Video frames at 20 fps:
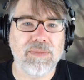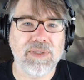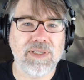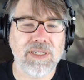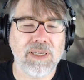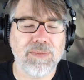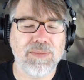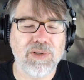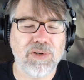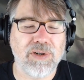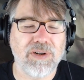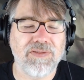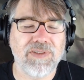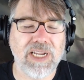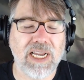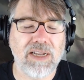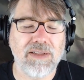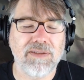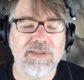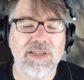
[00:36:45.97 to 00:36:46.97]
sort of
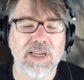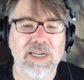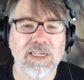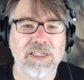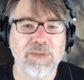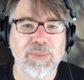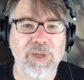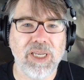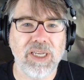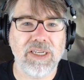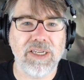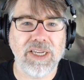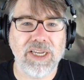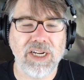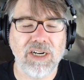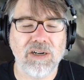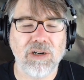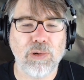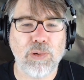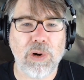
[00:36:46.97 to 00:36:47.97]
downside to being a
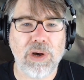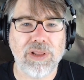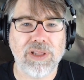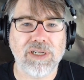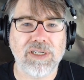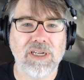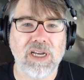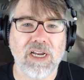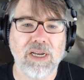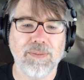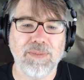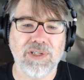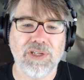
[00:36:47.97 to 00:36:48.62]
hero all the time.